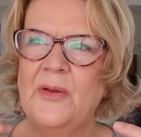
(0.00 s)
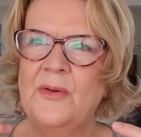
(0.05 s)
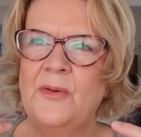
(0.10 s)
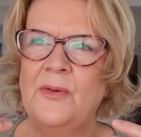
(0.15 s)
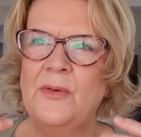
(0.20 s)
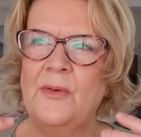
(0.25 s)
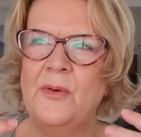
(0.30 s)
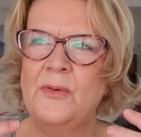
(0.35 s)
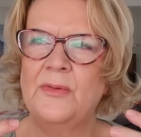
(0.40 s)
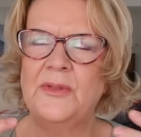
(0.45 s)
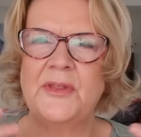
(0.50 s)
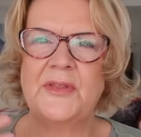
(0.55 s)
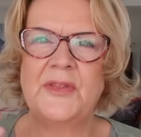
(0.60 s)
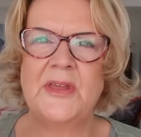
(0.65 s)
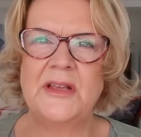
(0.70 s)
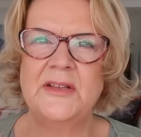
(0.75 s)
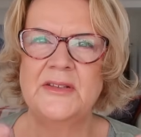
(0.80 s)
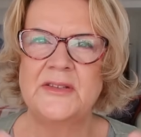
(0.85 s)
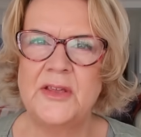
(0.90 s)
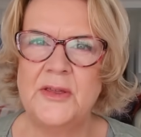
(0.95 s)
all the
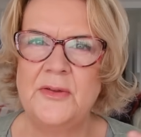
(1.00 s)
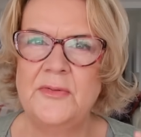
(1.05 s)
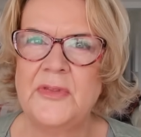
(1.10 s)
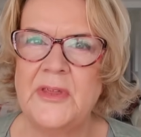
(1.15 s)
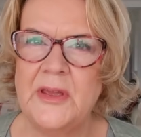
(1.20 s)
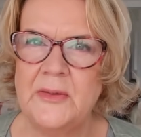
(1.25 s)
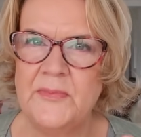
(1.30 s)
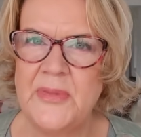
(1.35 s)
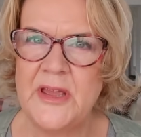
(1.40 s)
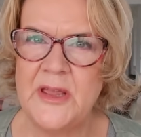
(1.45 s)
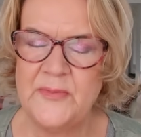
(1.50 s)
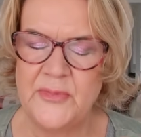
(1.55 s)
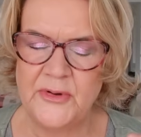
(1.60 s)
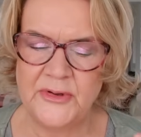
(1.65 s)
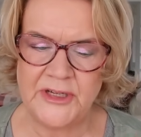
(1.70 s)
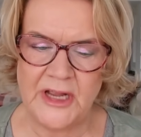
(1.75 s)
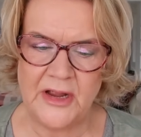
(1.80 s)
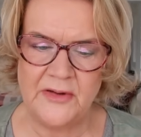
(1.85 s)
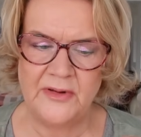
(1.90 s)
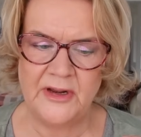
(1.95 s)
things that you think
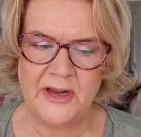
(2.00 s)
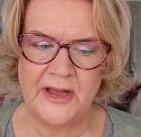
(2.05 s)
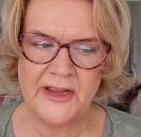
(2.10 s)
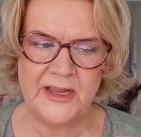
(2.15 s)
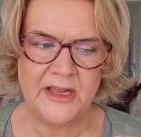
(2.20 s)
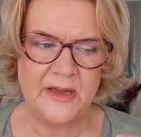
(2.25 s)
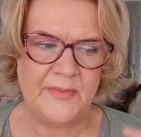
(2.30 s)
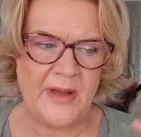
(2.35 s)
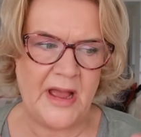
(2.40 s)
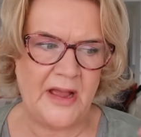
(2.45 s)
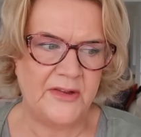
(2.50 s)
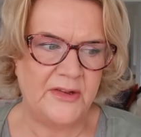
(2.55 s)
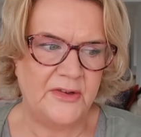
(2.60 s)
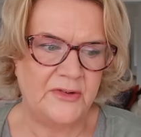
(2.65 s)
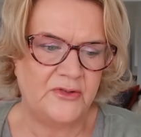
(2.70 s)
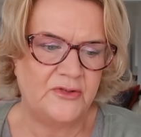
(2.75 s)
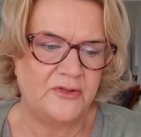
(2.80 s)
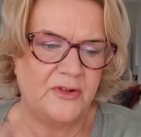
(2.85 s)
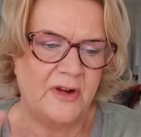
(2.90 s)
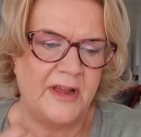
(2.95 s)
people don't like about
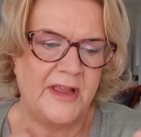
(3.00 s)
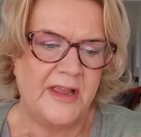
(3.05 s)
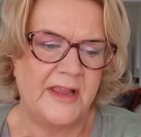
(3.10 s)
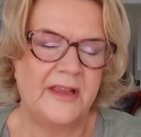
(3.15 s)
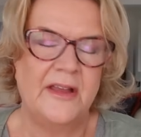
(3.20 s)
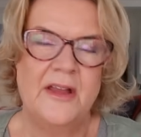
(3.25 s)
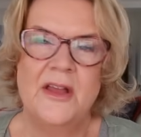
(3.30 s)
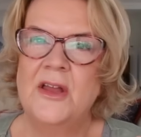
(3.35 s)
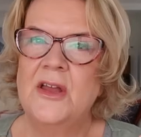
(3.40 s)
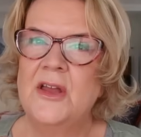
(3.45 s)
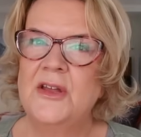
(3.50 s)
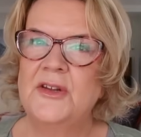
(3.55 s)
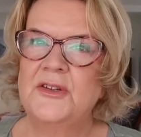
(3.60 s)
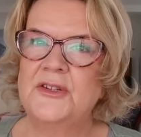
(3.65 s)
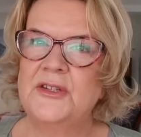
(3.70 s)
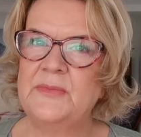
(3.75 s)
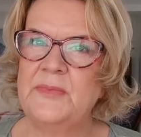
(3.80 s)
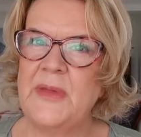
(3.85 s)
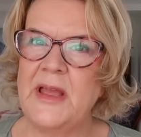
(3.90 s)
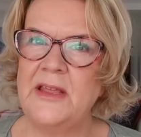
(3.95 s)
you, trying
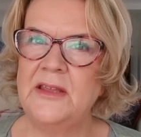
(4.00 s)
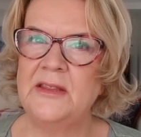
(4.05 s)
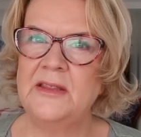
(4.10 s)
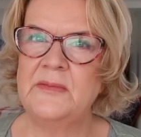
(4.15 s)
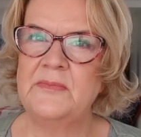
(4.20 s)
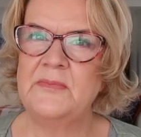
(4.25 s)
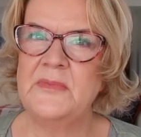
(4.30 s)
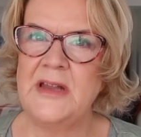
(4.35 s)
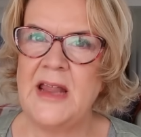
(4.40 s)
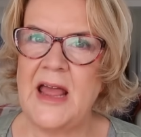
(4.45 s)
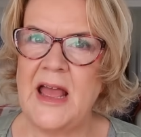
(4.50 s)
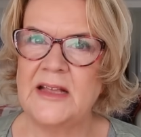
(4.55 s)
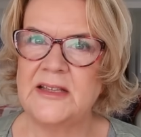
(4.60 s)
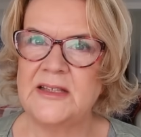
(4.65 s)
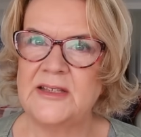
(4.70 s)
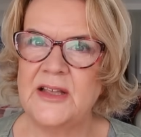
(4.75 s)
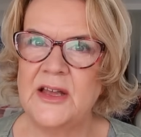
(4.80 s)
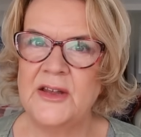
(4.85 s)
to make them less.